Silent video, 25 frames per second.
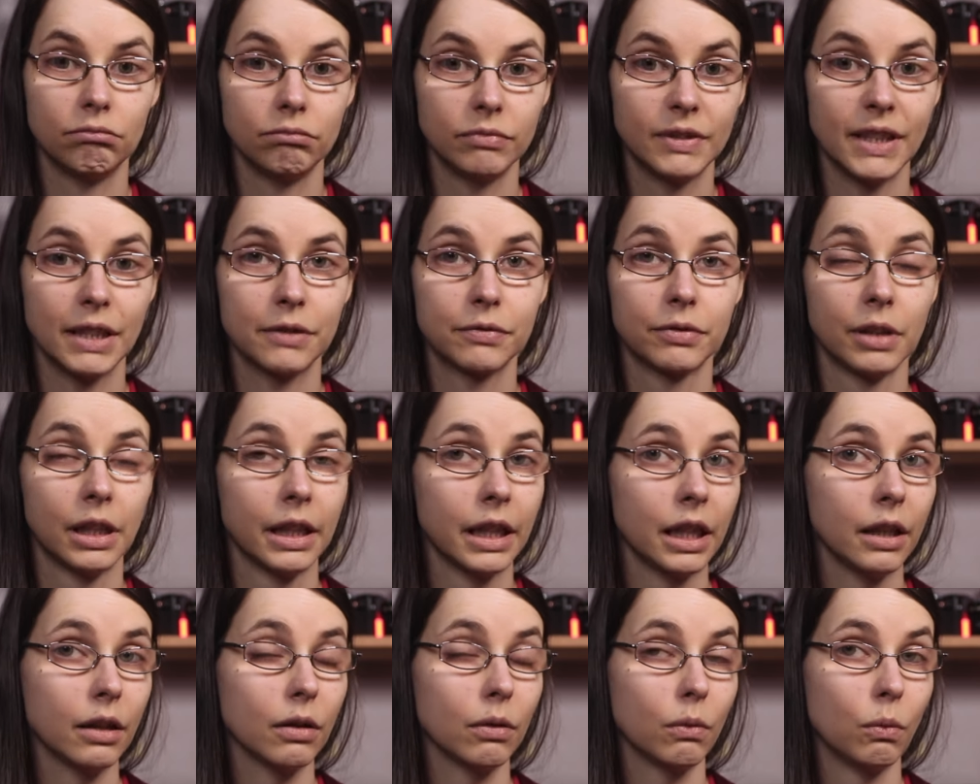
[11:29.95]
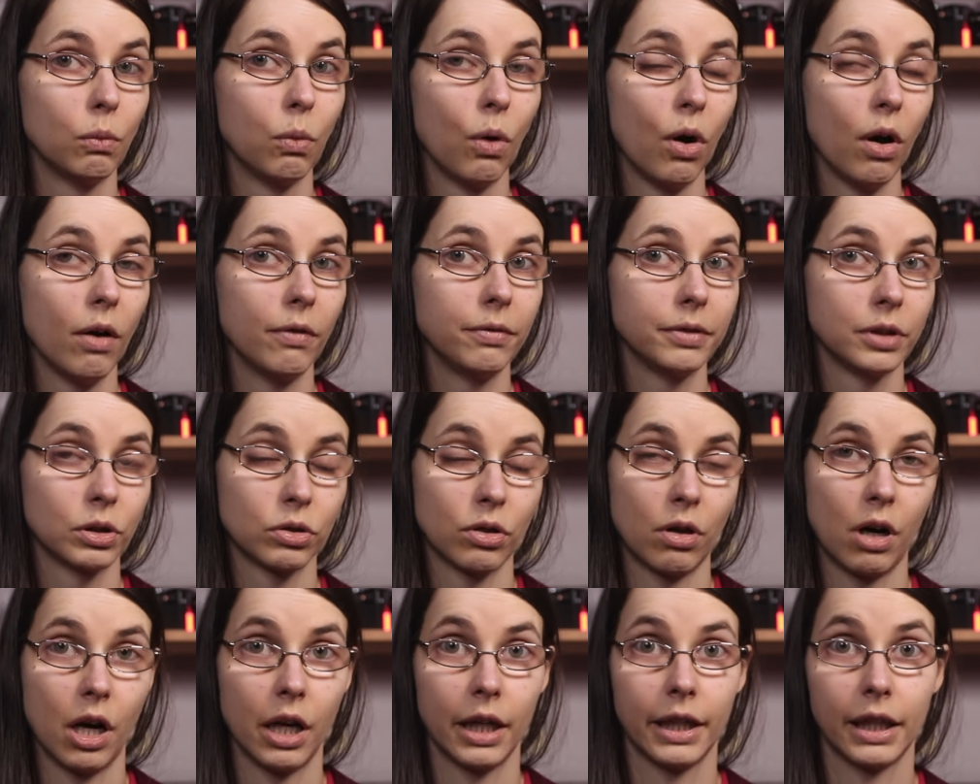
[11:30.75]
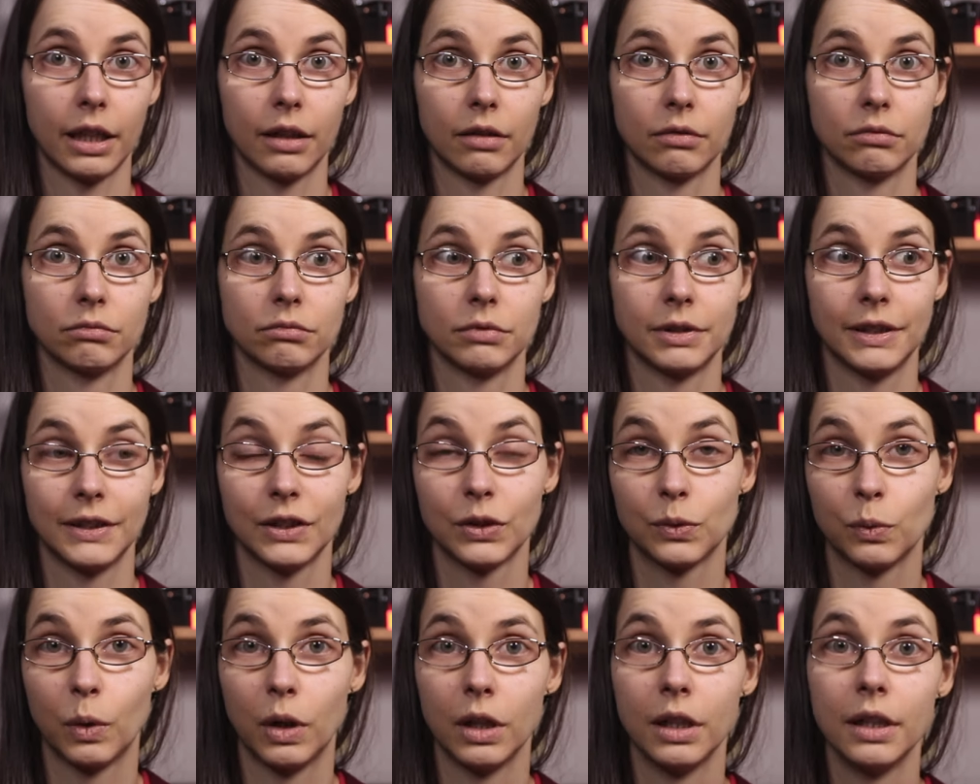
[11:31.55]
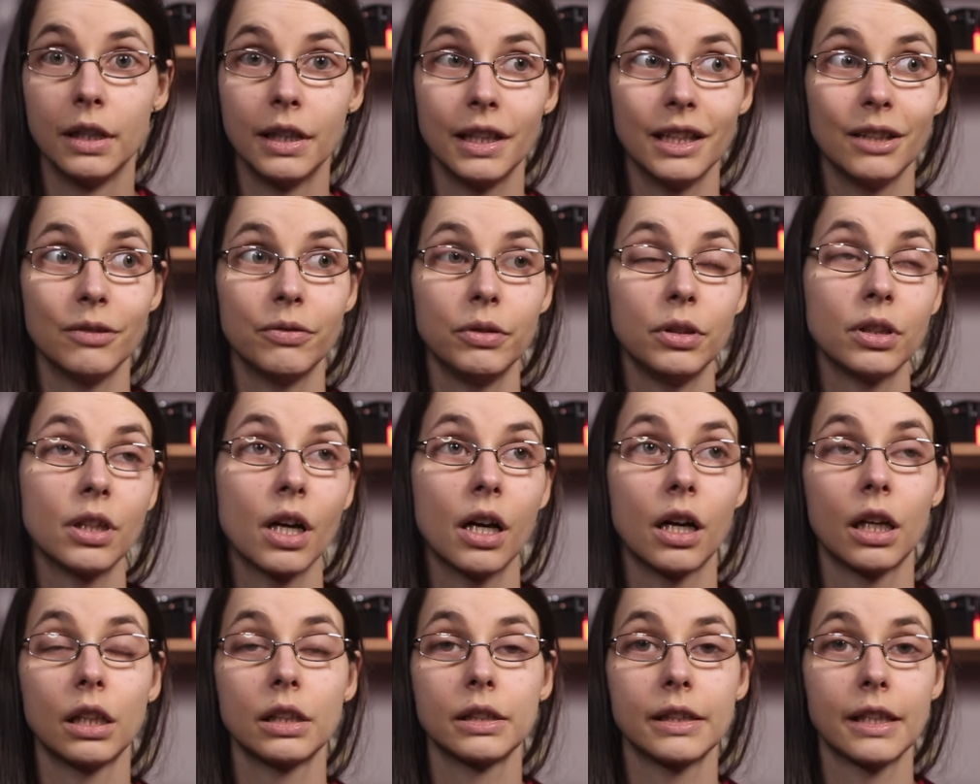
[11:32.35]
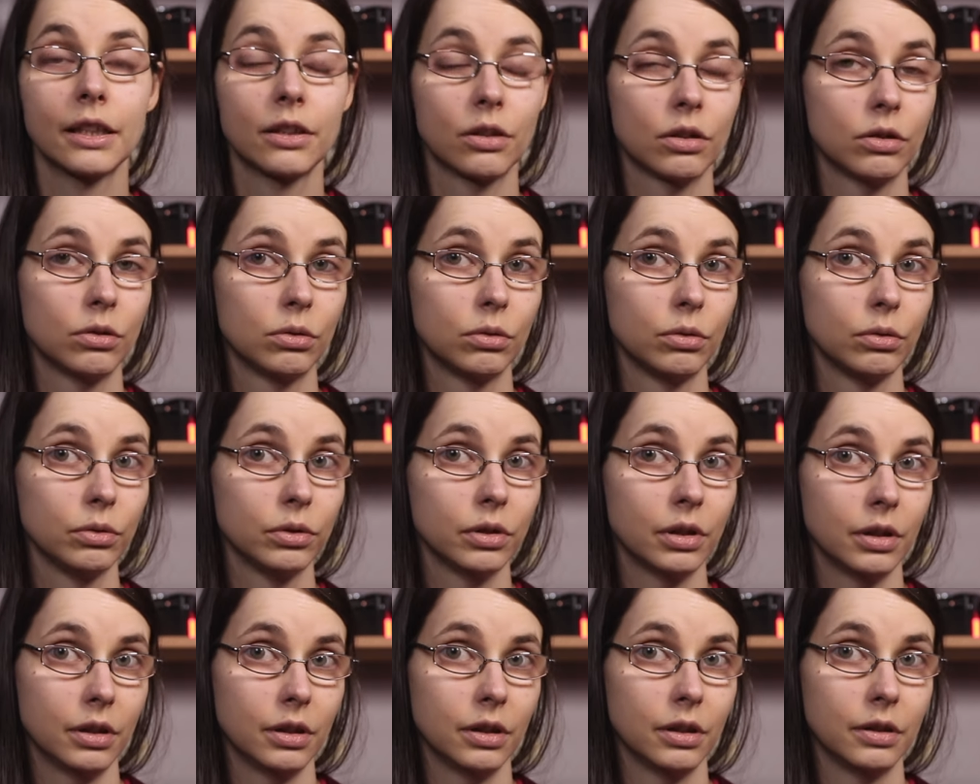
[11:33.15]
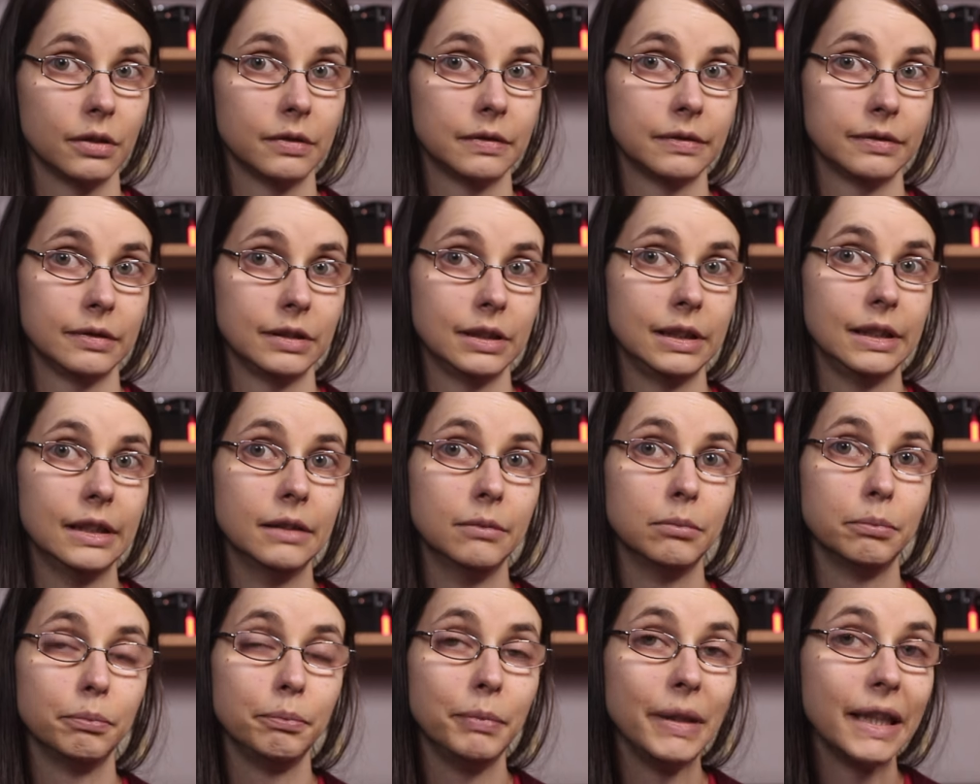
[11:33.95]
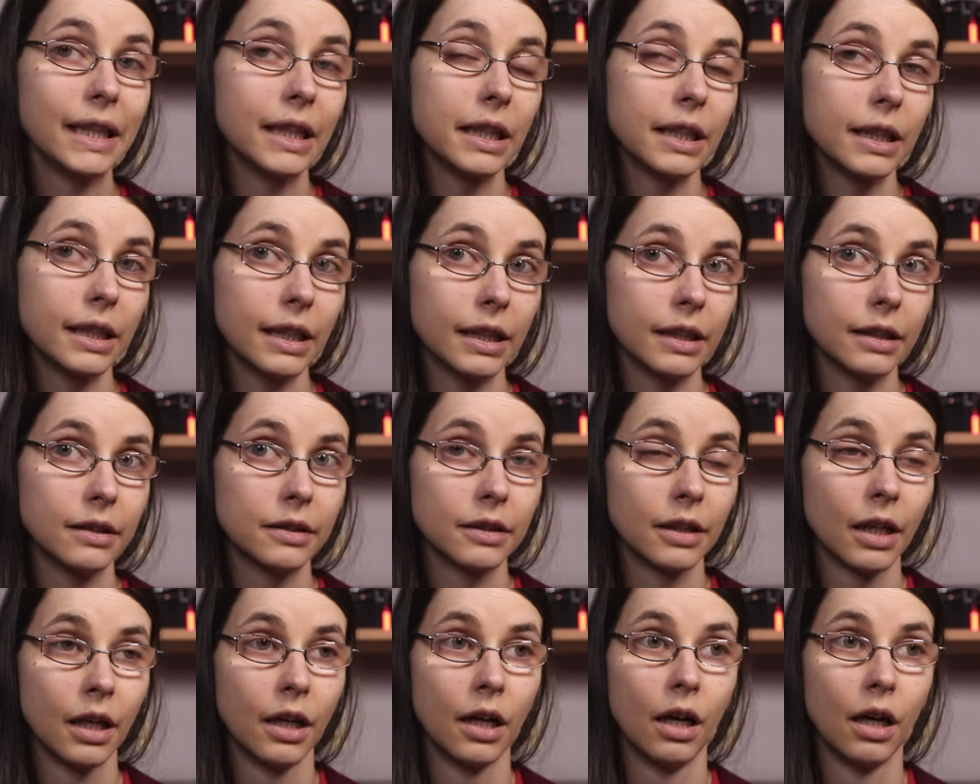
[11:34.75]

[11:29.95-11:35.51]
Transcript: Definitely worth trying this one. If you can't get hold of the big kit,